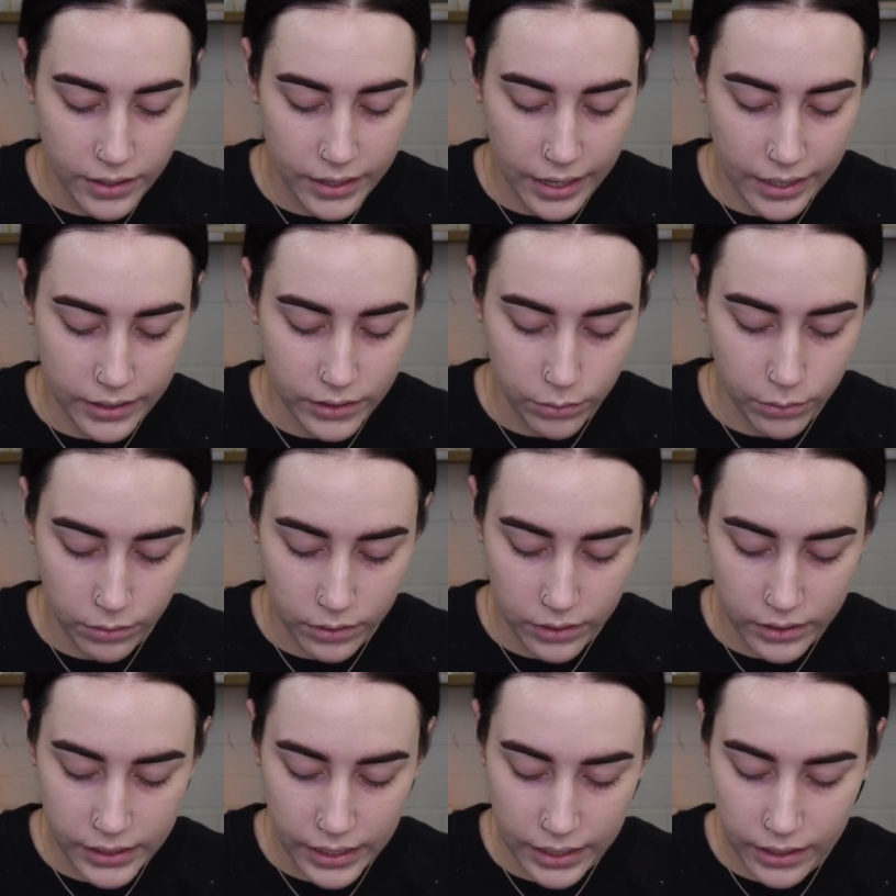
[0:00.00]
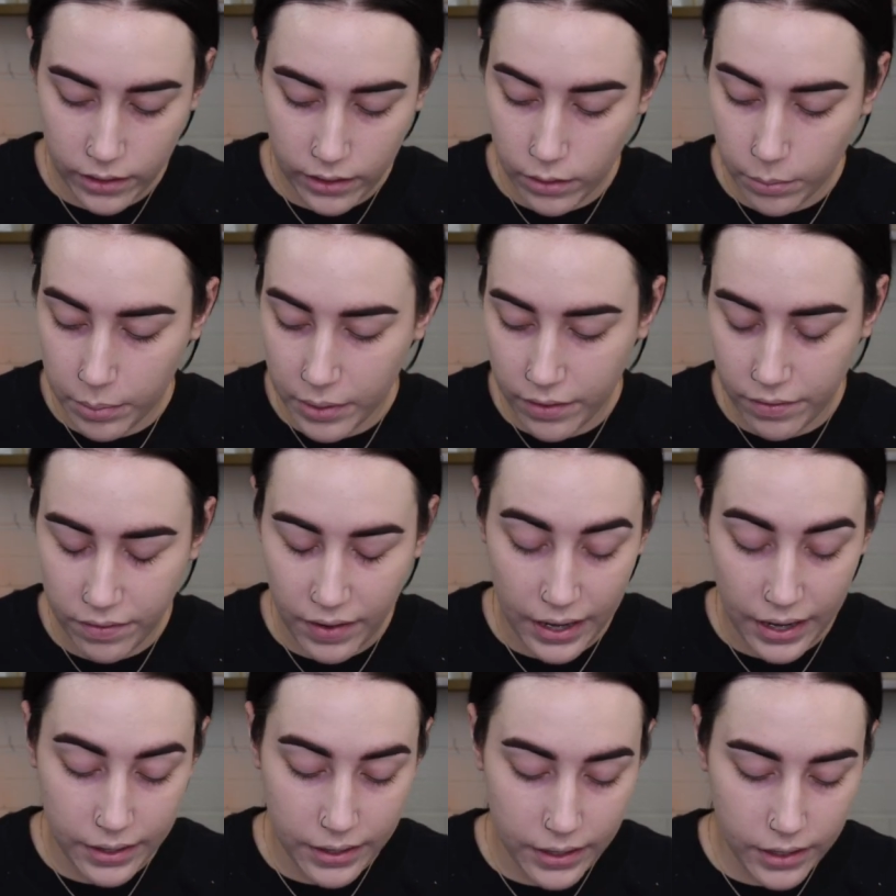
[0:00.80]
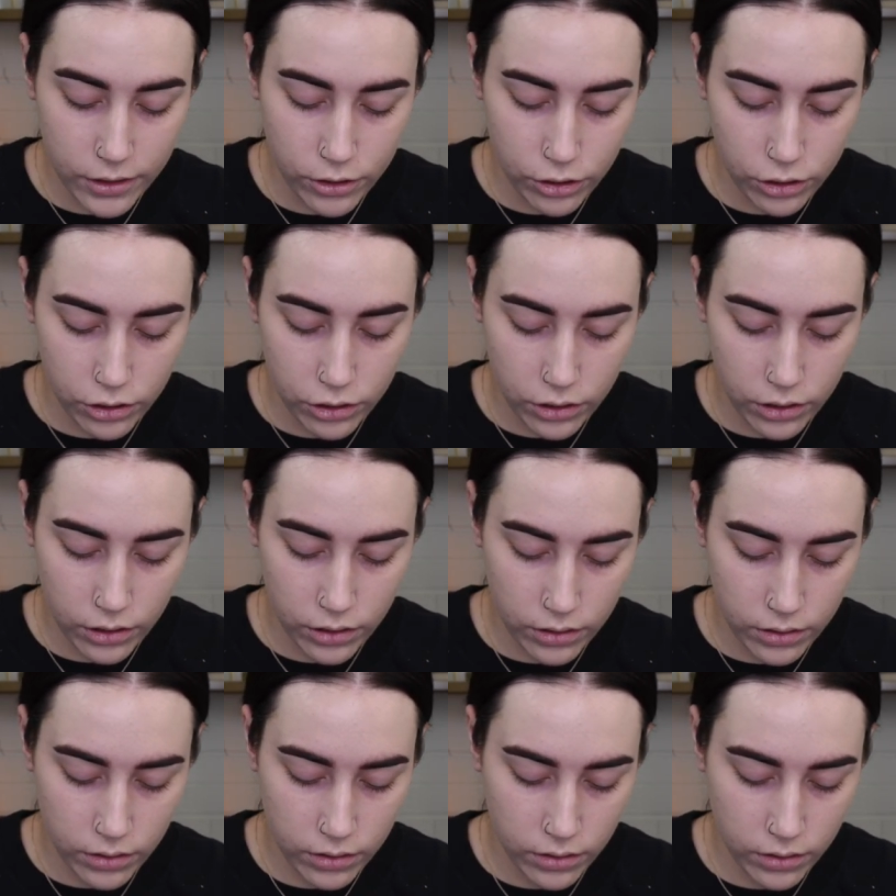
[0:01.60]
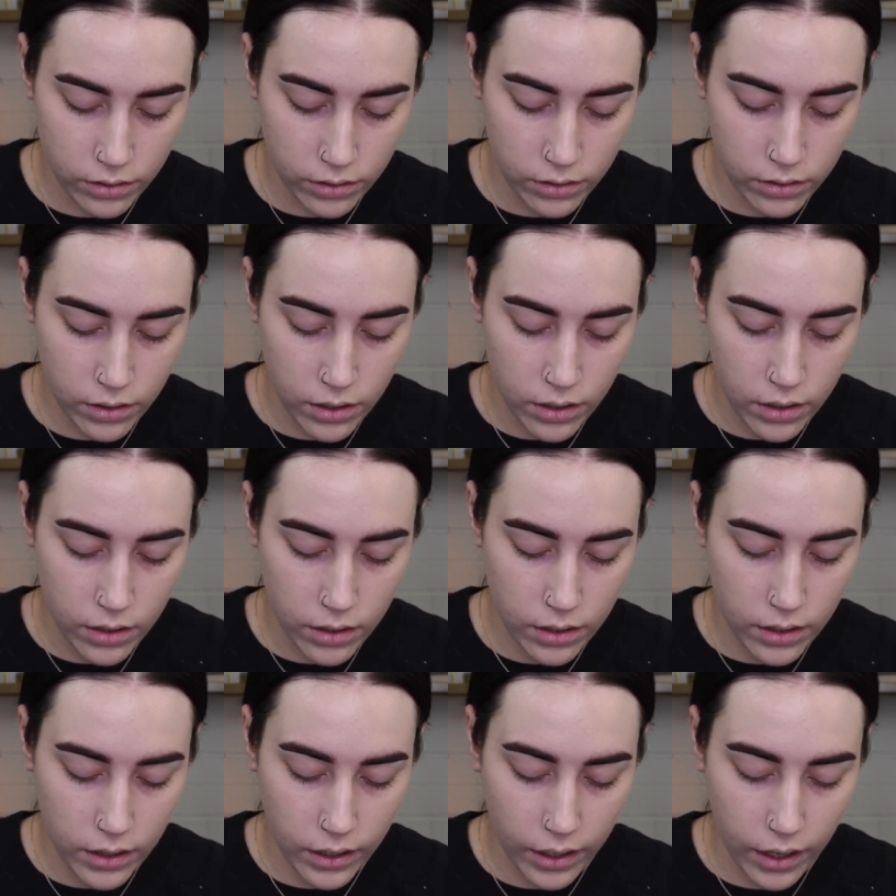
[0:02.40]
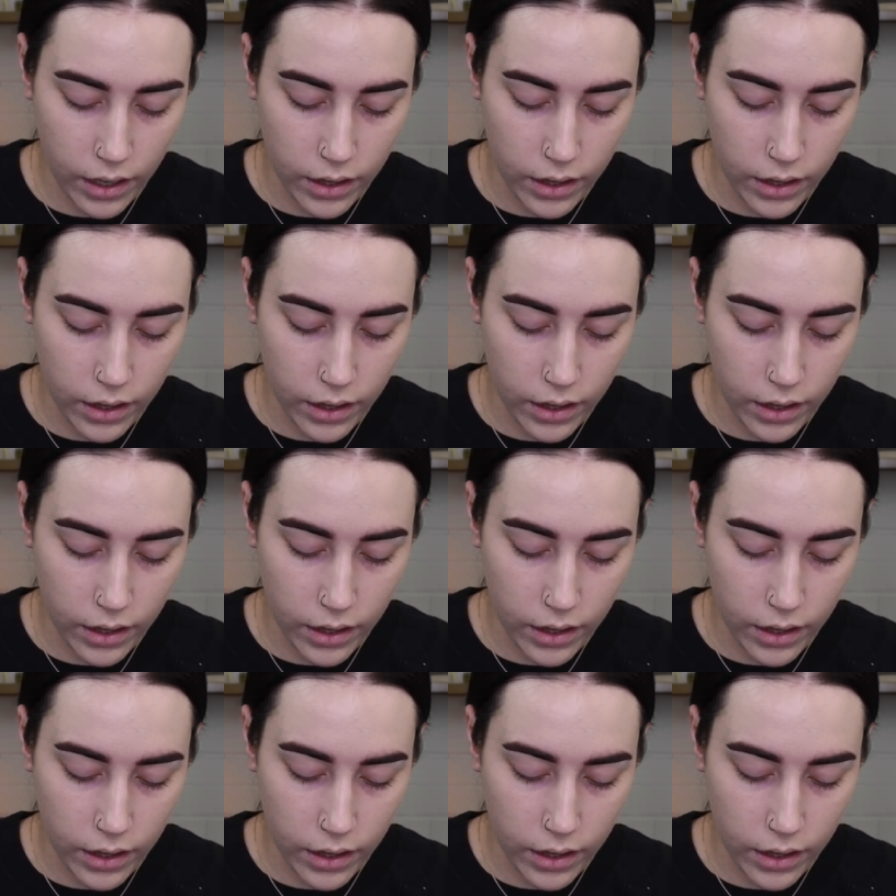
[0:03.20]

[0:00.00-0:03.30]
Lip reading: Okay, so we're gonna take a little bit of Vanish the